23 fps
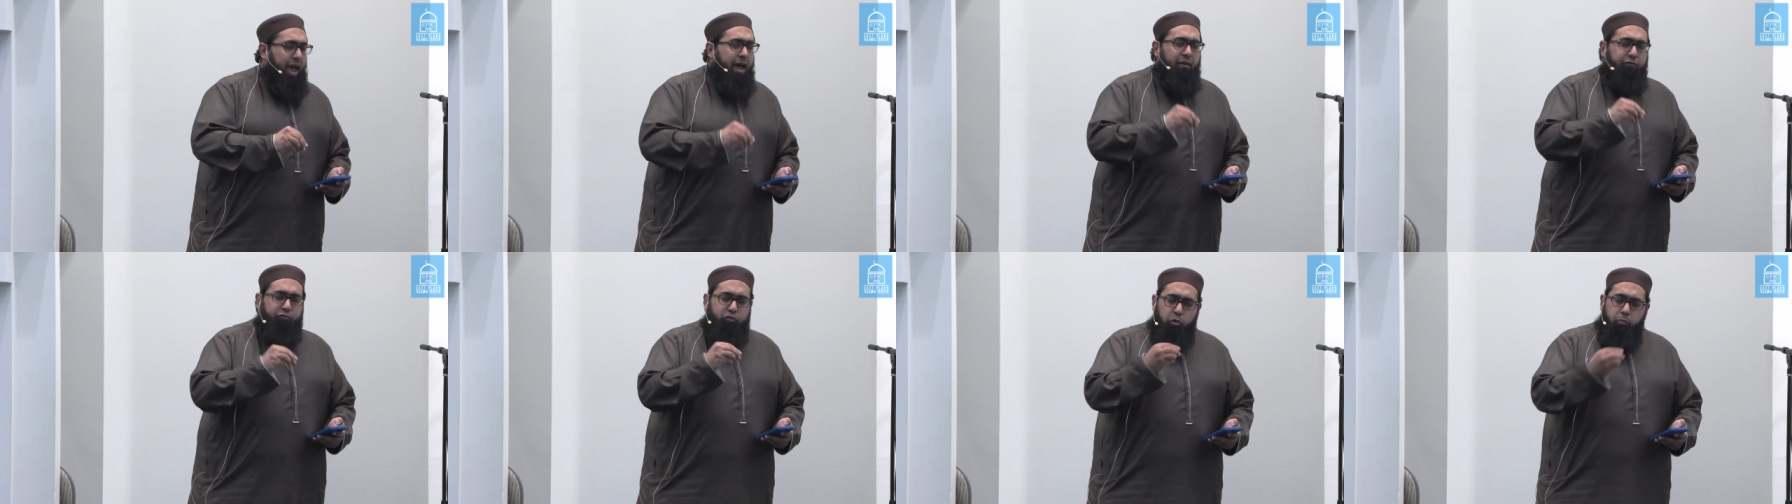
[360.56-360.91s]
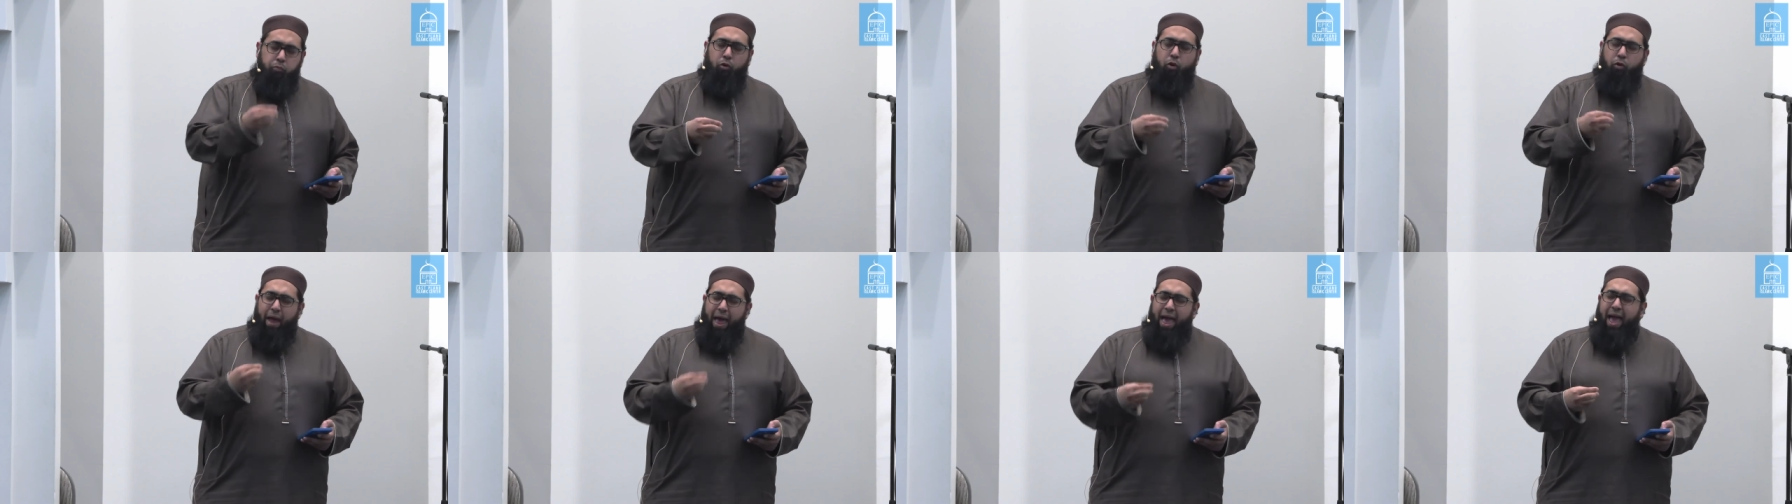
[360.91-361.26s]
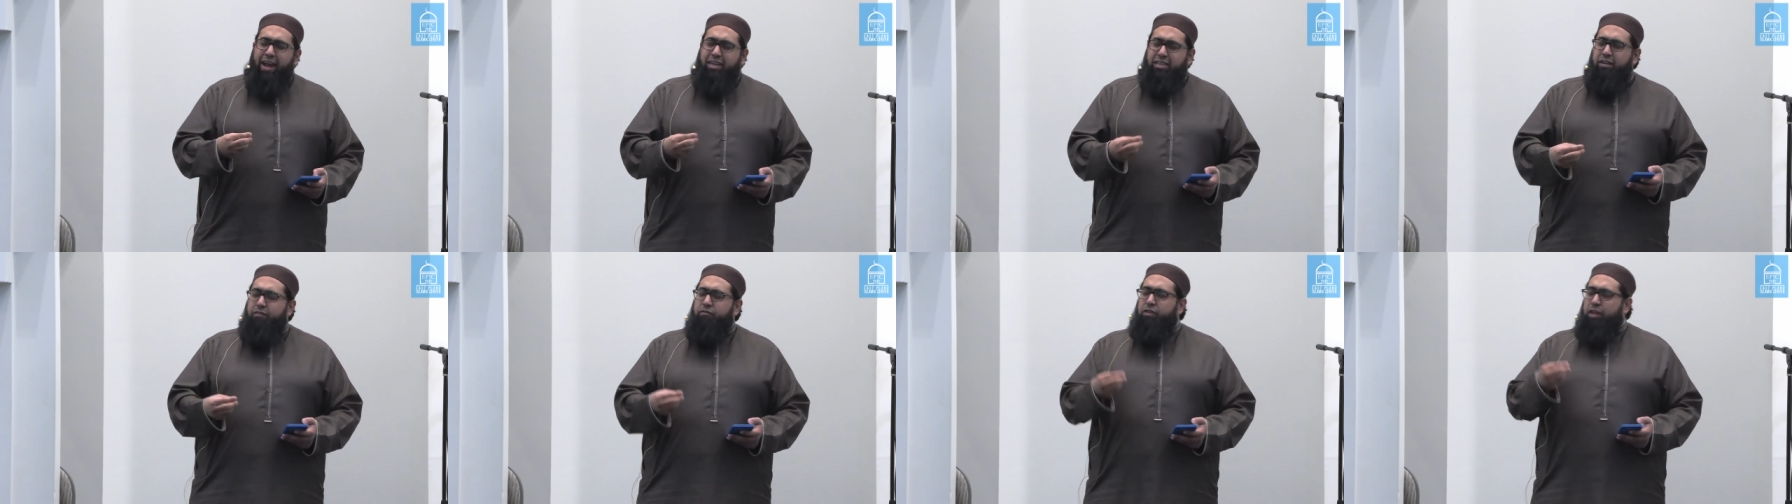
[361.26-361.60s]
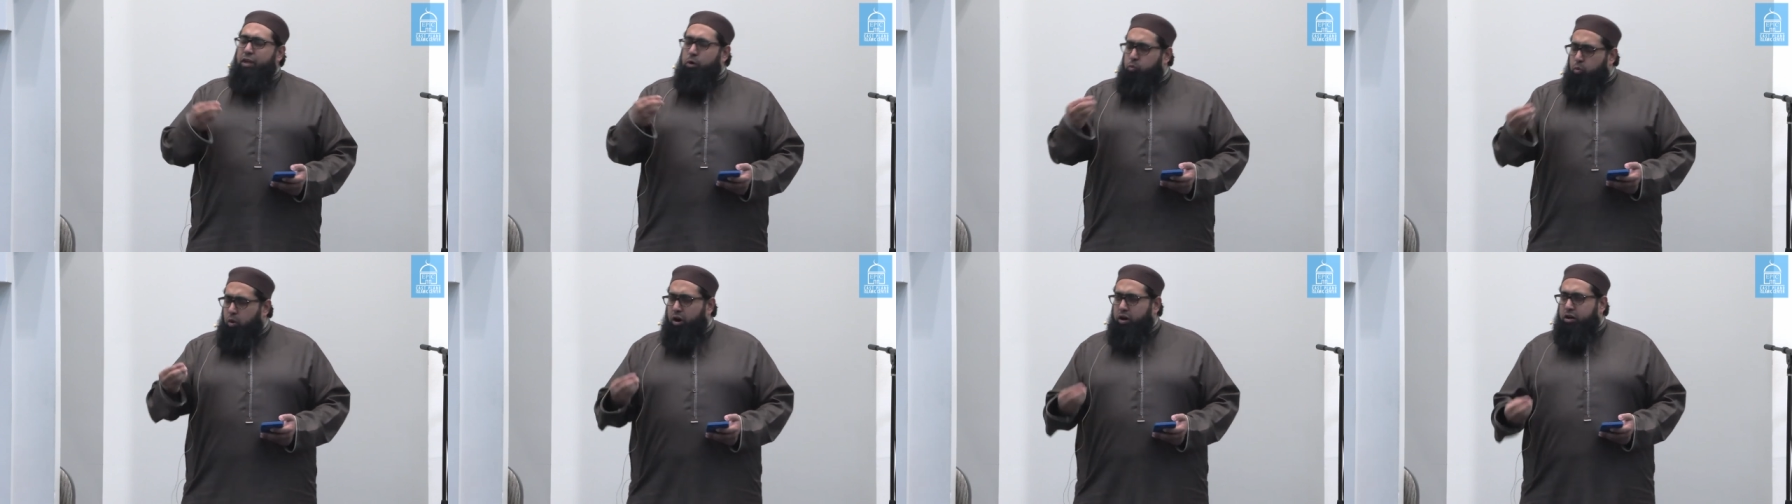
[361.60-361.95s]
have to
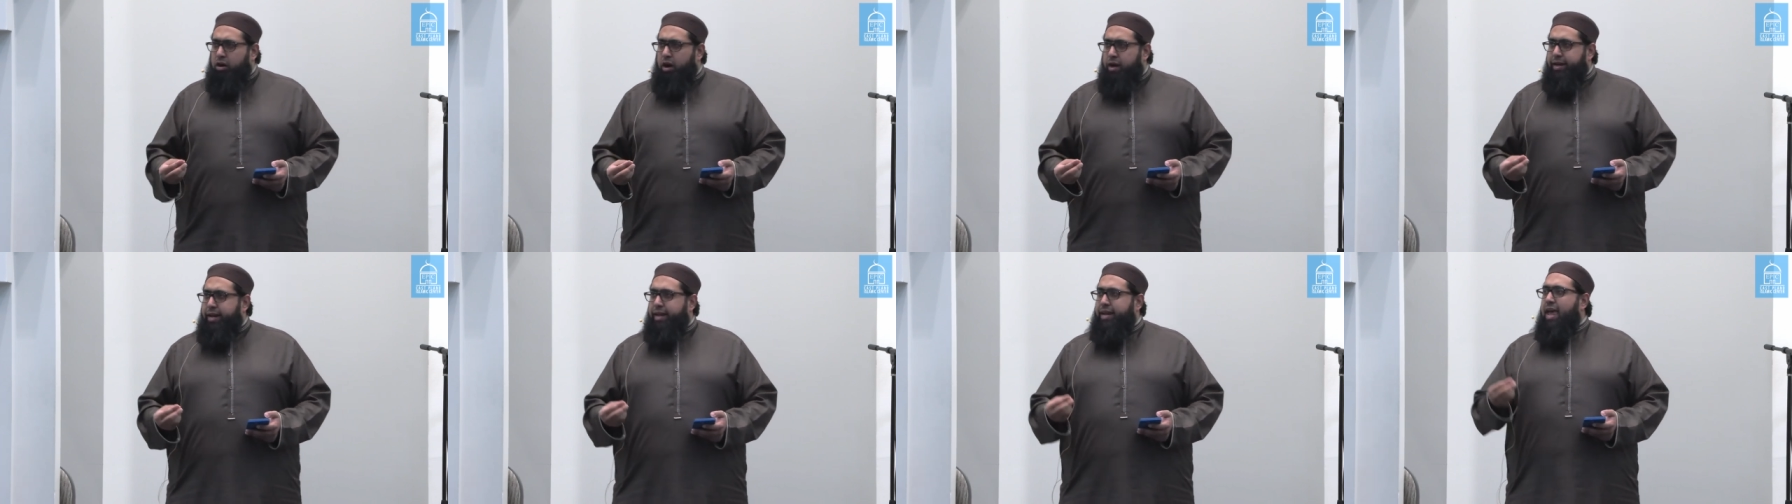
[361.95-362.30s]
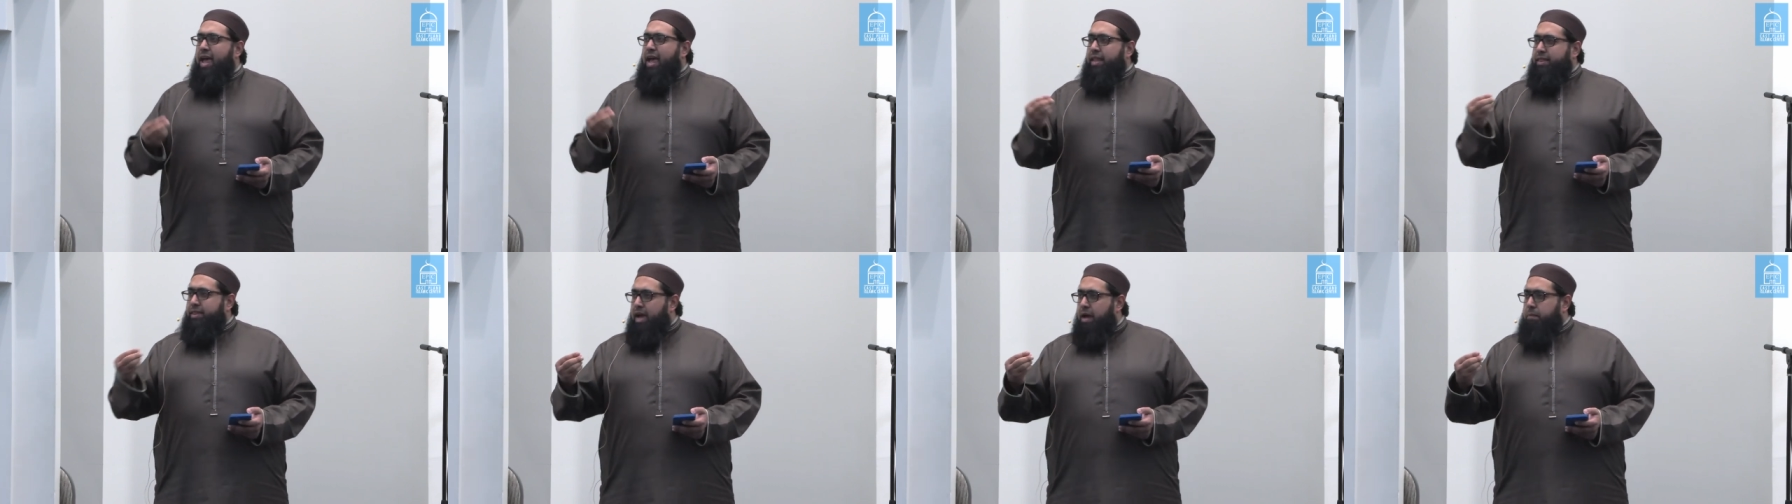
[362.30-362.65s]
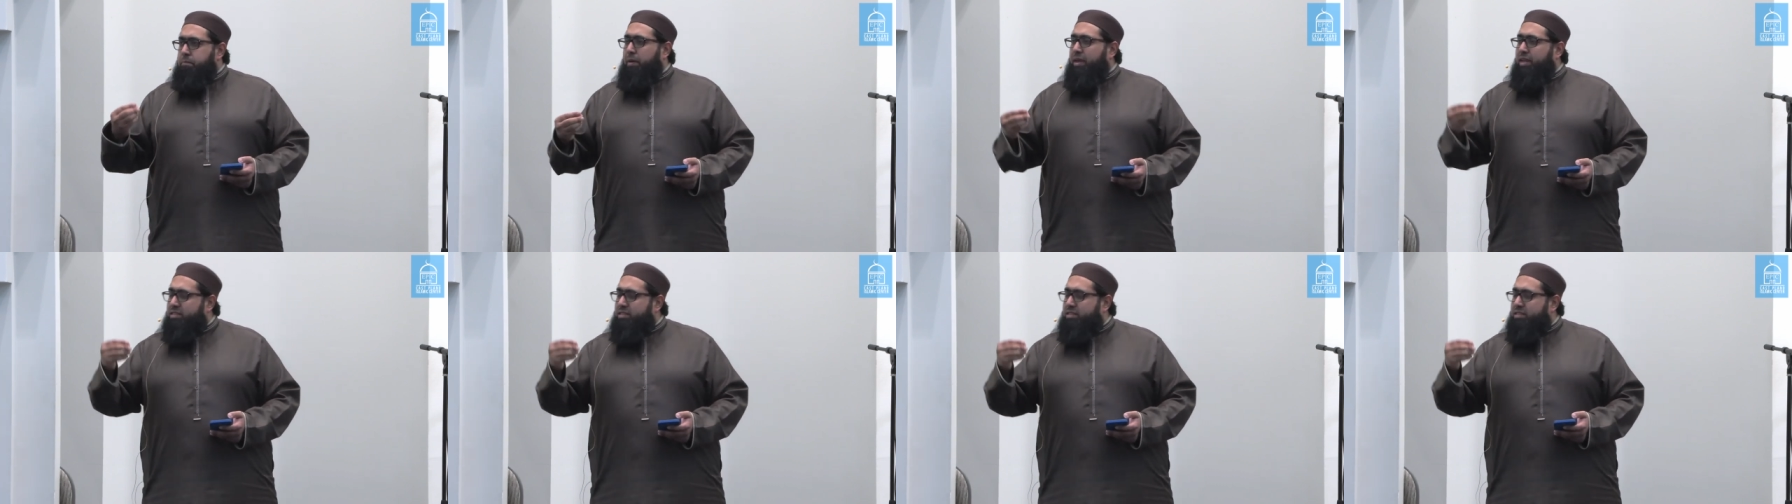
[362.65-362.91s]
proactively work on it. That